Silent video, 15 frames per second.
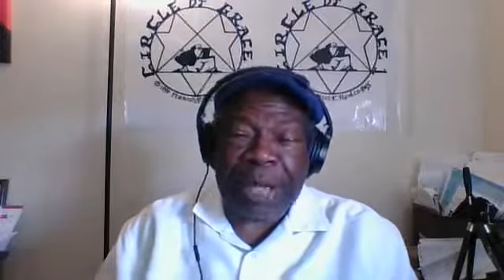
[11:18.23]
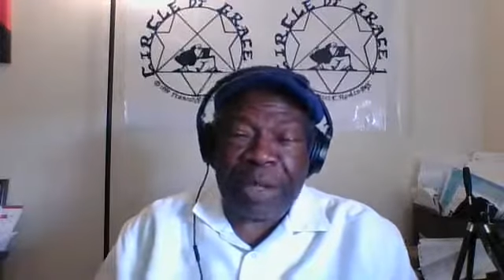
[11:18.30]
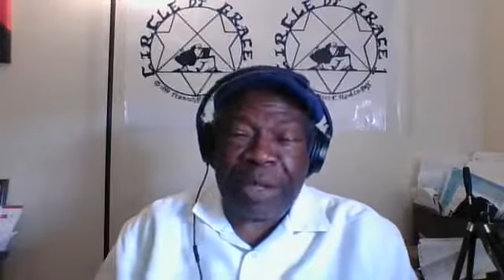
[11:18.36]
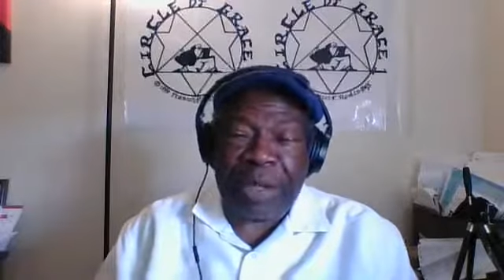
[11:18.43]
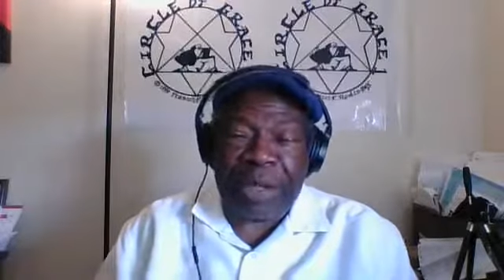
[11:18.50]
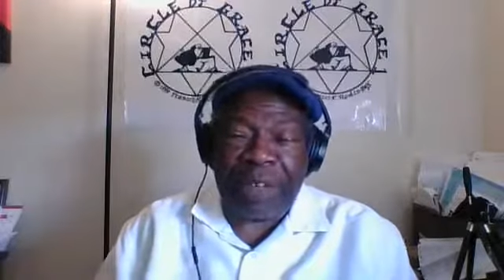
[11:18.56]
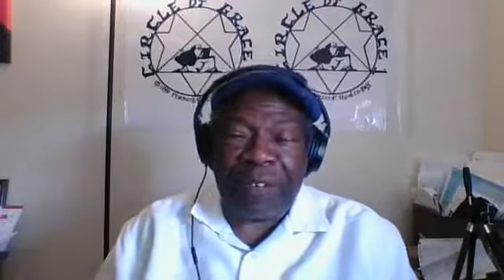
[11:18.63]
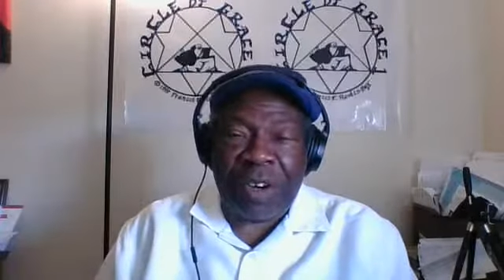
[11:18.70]

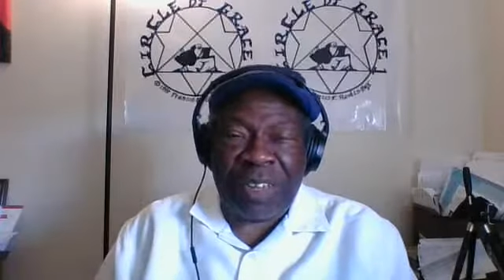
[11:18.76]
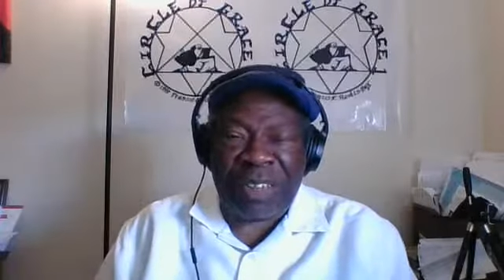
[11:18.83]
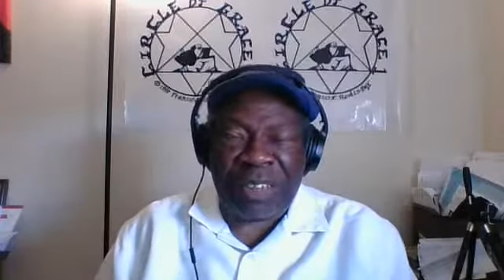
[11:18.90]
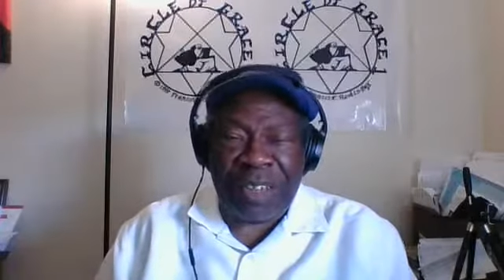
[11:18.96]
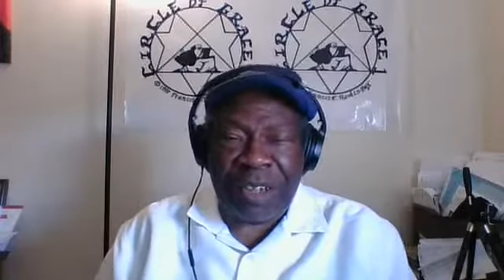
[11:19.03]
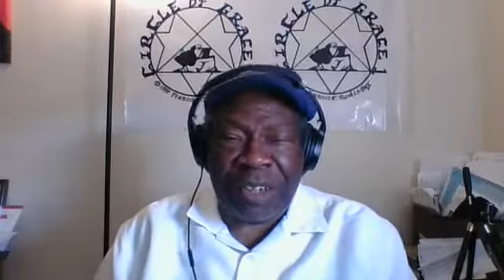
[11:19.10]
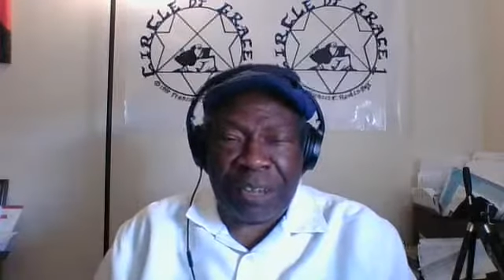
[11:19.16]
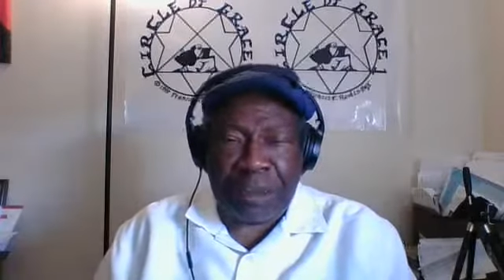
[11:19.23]
to give
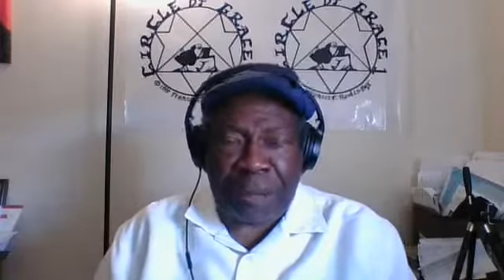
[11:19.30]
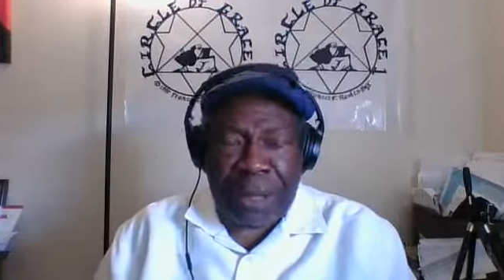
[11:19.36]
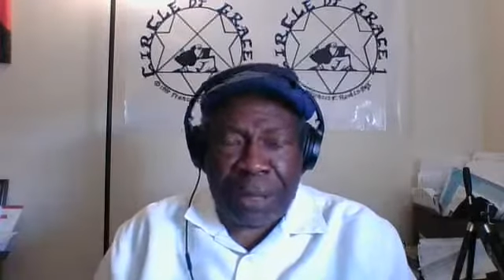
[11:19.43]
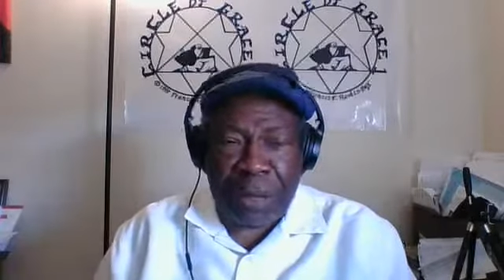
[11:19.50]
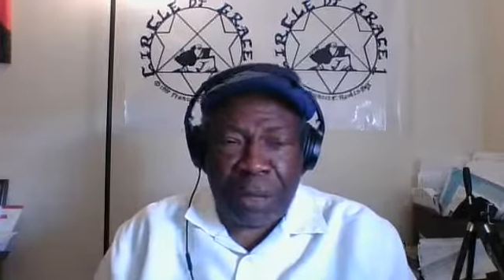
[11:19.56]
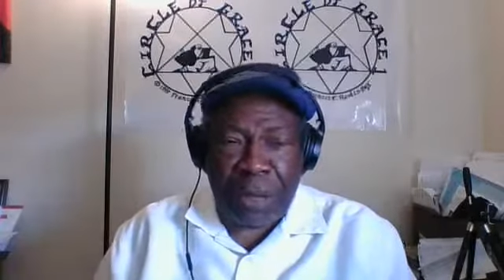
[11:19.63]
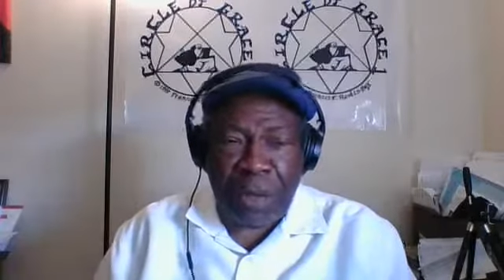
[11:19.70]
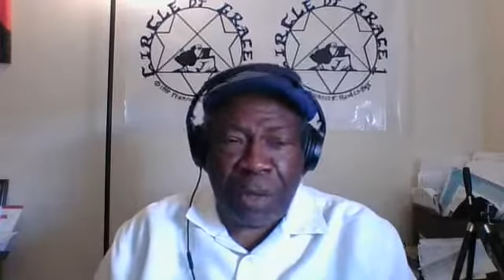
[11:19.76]
ourselves a pep
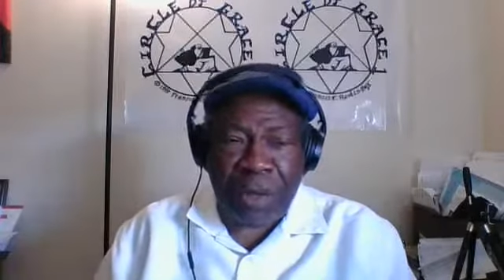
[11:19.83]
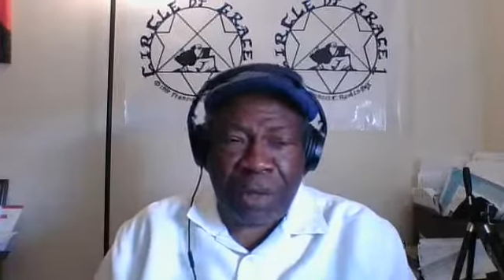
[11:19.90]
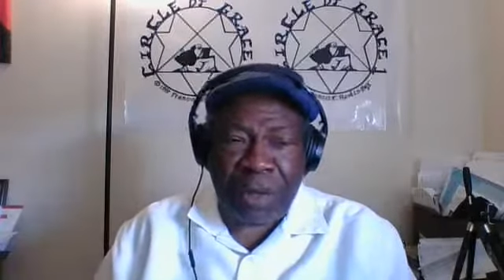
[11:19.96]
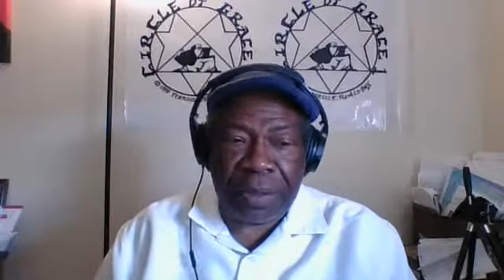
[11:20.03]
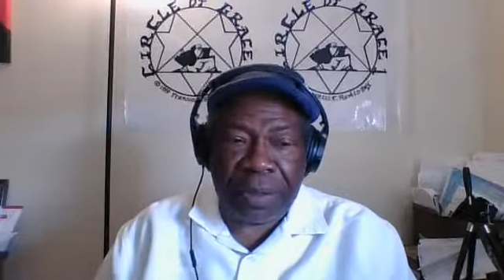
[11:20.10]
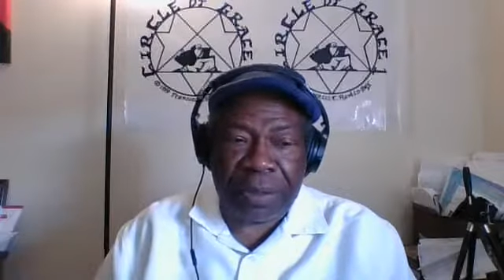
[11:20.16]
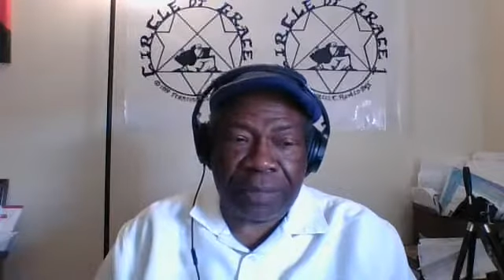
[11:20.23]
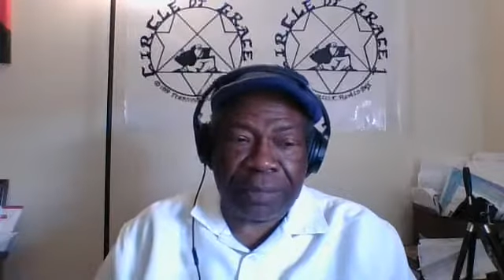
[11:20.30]
talk
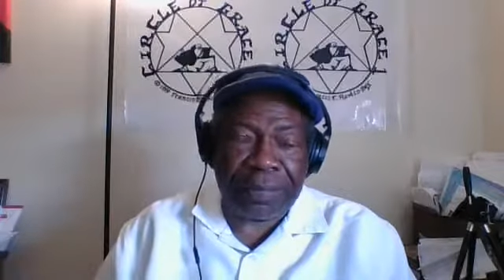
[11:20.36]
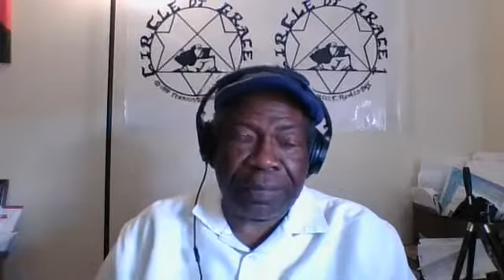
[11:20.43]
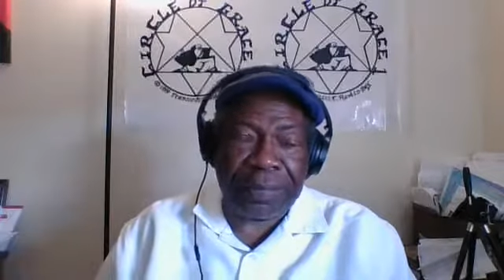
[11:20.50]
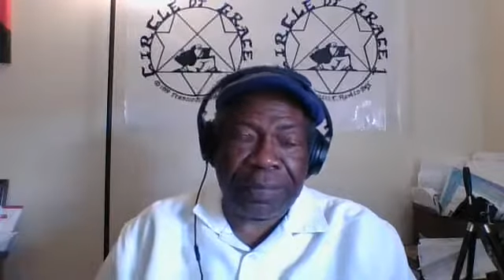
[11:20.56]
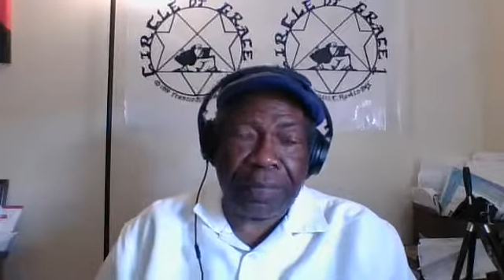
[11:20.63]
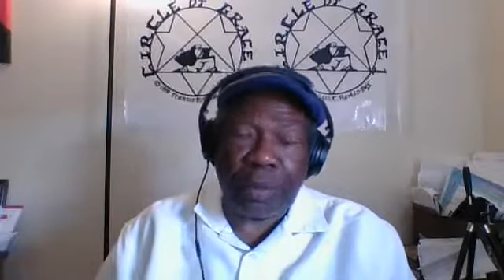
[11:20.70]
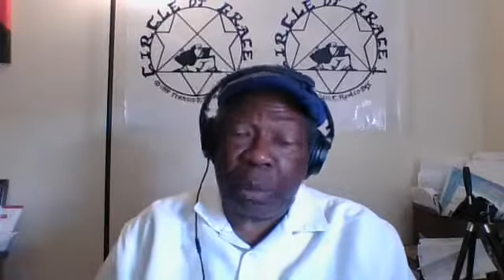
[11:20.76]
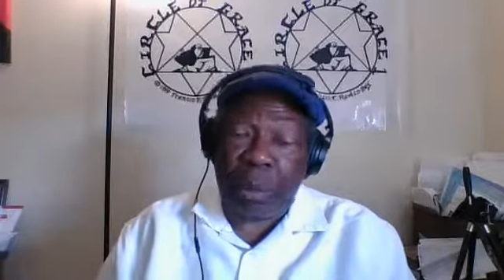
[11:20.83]

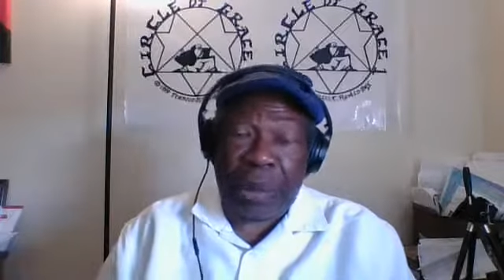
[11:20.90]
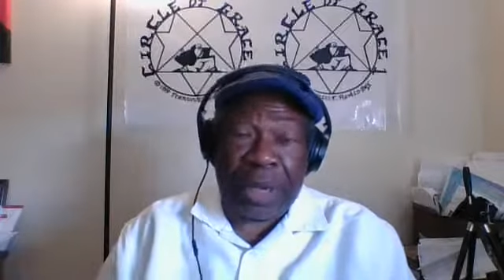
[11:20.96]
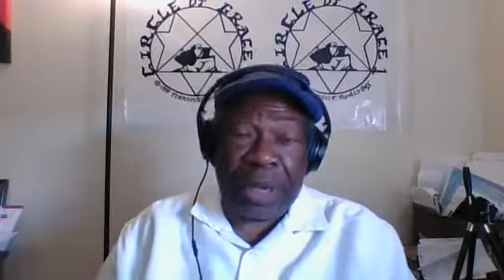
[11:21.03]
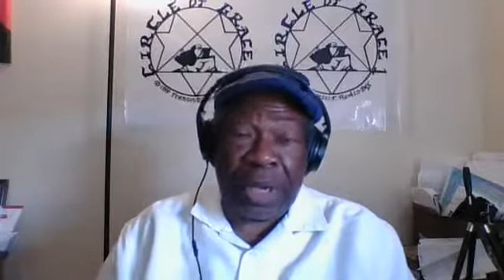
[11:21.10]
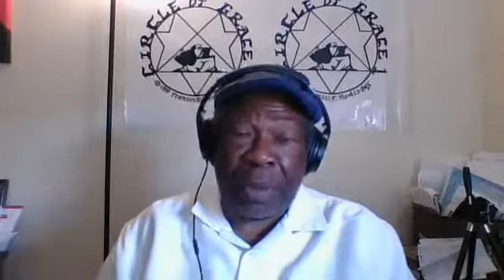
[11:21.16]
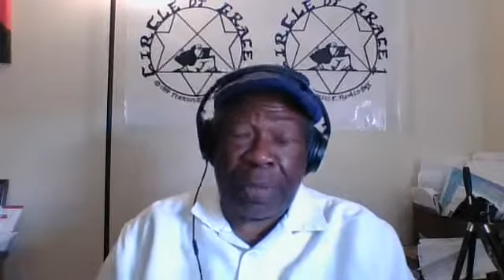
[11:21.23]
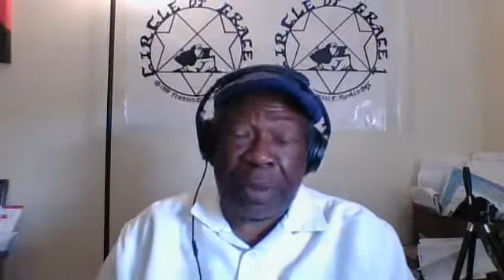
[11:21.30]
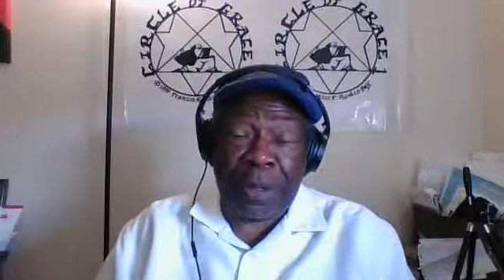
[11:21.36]
when we
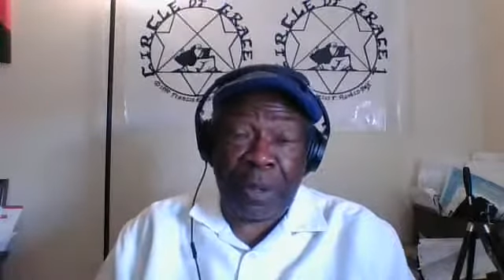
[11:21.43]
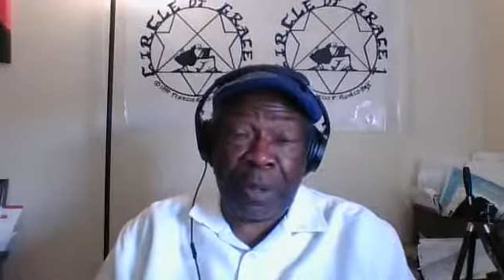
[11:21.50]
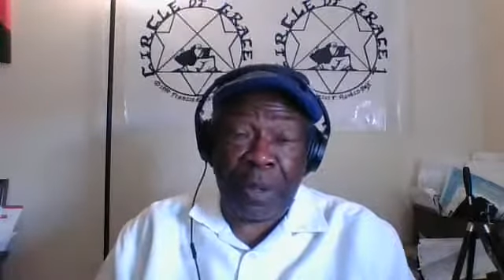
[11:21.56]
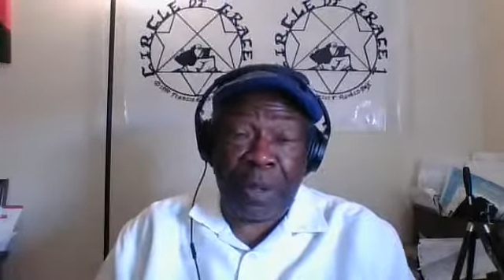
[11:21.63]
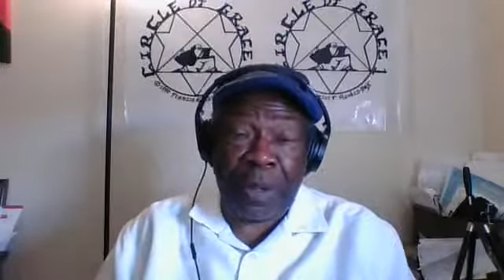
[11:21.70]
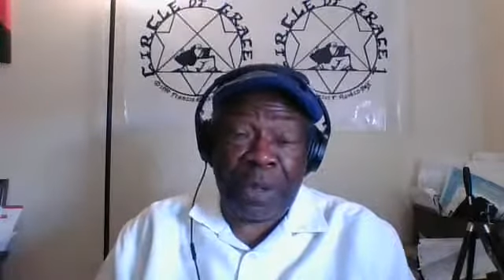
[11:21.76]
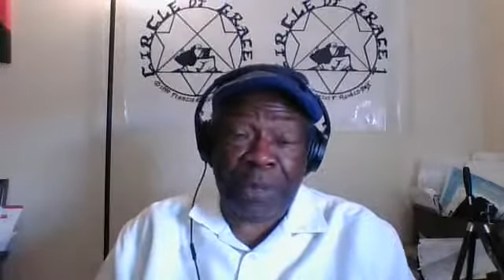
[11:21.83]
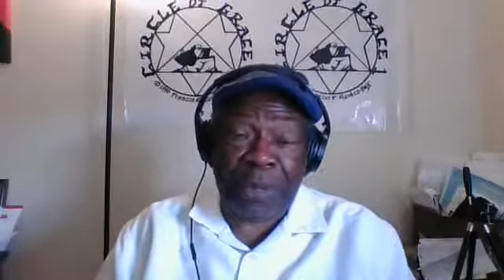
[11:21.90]
get up in the
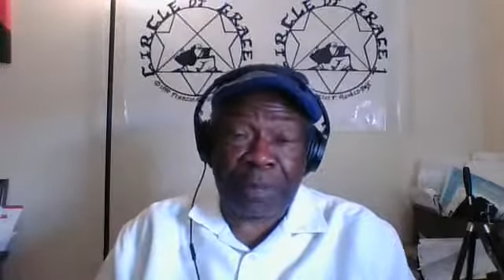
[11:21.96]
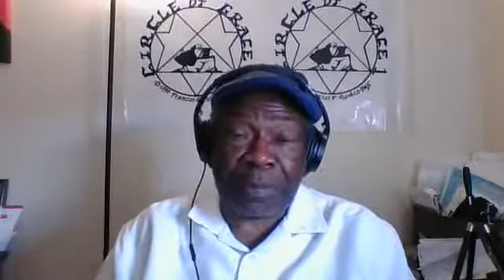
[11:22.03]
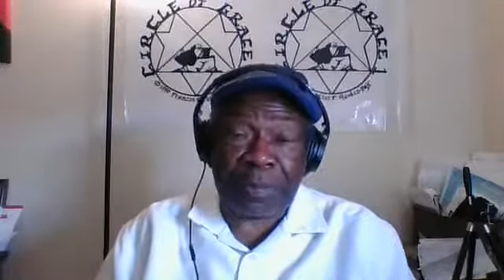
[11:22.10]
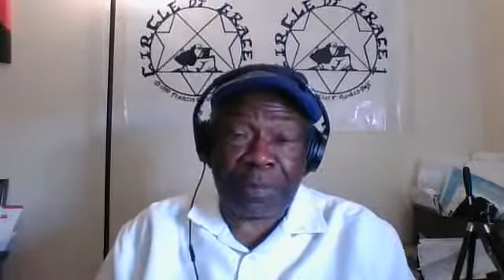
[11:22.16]
morning,